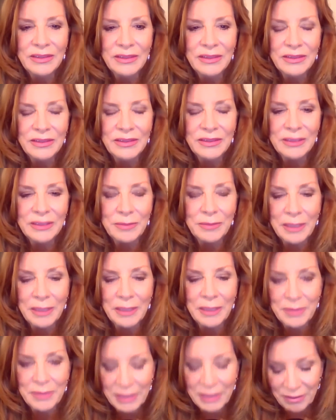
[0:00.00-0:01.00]

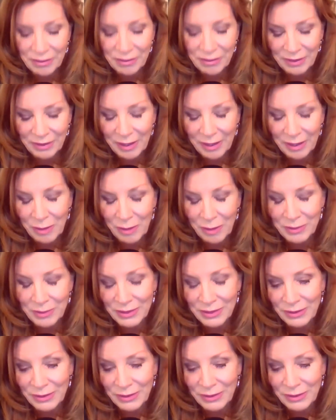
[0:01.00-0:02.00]
Sometimes it even helps
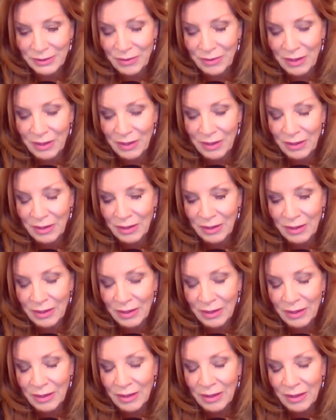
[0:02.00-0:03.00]
to think
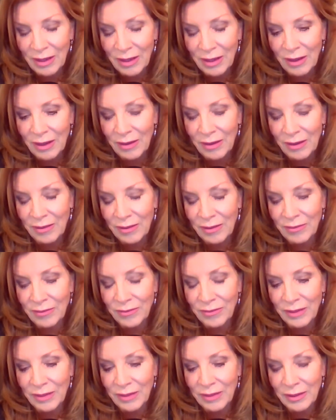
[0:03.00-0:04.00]
of
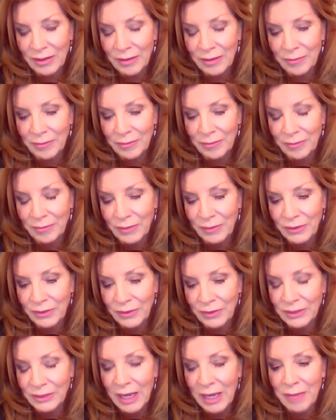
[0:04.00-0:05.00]
your
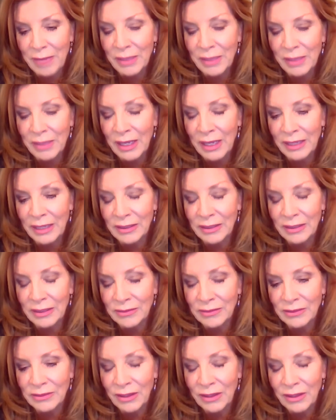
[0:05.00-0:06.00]
timeline
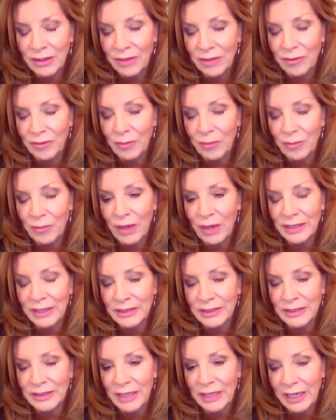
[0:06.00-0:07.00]
starting from right
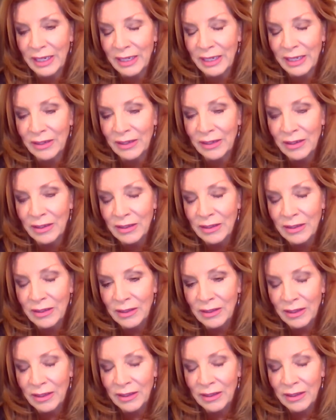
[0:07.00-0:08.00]
today, and
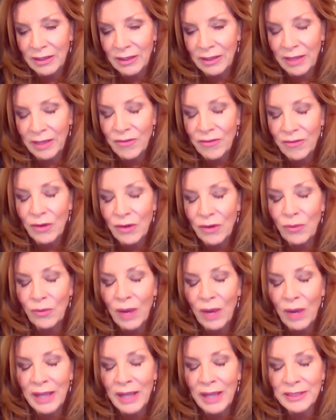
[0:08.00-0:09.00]
like if you could
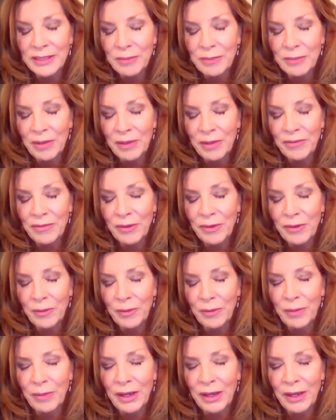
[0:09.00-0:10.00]
rise above your
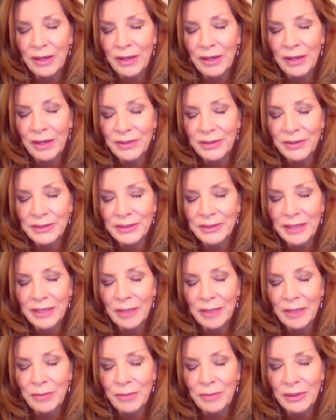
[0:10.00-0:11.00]
body, for
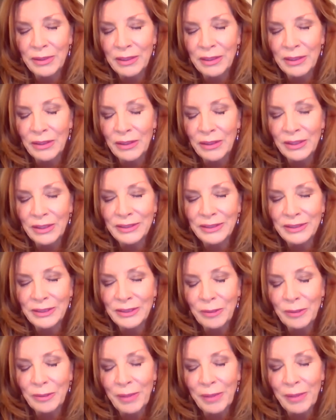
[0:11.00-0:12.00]
example, and look into
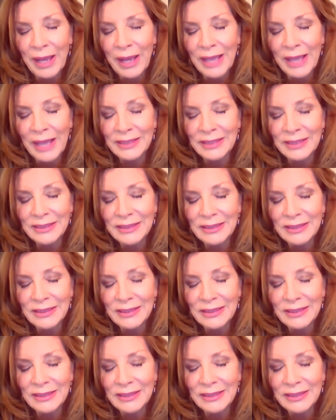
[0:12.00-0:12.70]
your past,